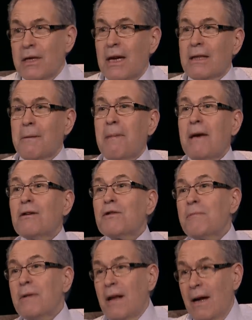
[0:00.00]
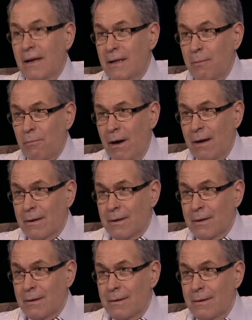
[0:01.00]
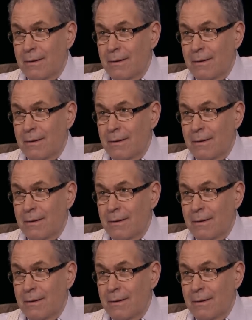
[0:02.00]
You got the bagels from the guy in the Bronx.